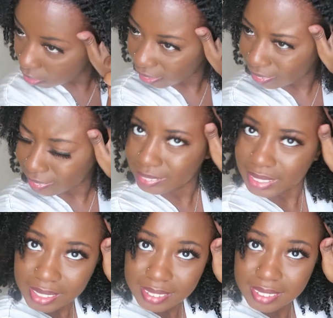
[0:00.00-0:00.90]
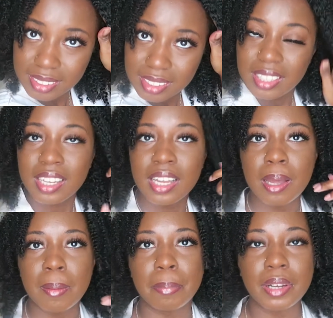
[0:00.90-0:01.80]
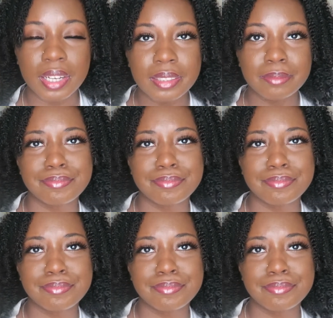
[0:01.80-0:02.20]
so that it can set. But